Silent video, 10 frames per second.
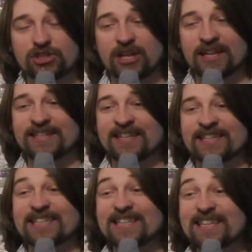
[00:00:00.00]

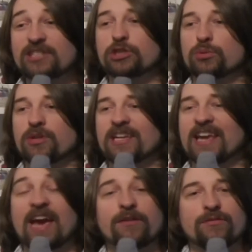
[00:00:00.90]
sending
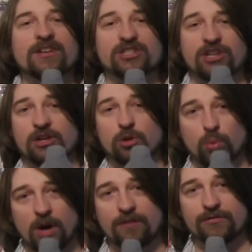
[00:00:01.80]
literally every single
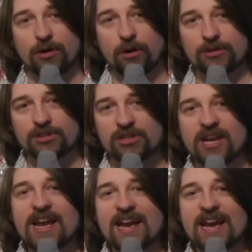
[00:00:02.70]
Ravnos